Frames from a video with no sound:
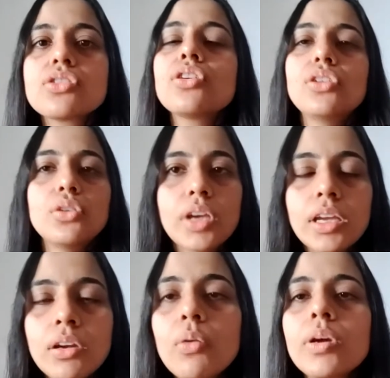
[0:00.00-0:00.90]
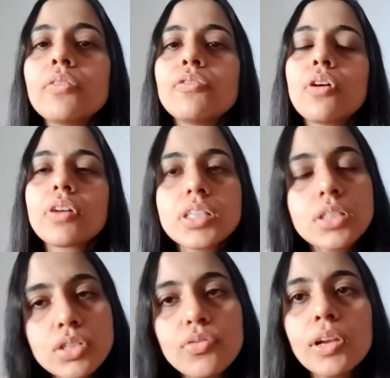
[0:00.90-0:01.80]
you can go in for
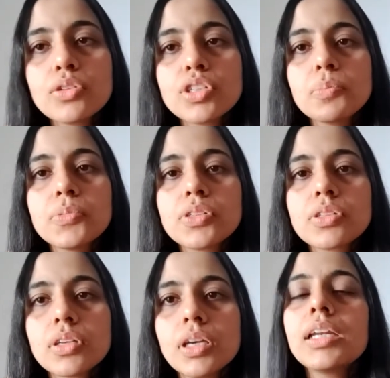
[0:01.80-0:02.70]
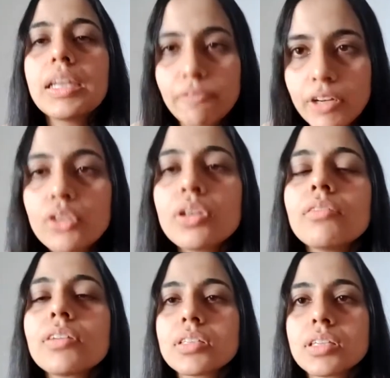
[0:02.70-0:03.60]
research fellowships in different
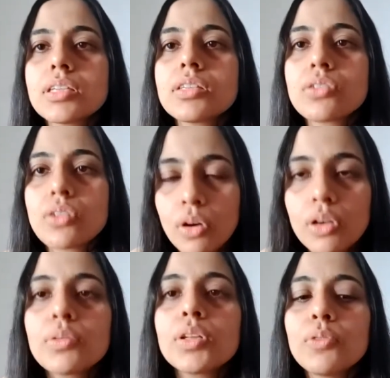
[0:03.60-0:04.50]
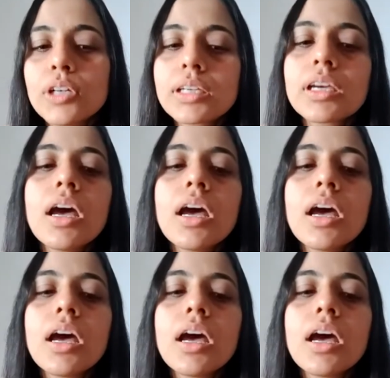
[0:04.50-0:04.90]
universities all over the world.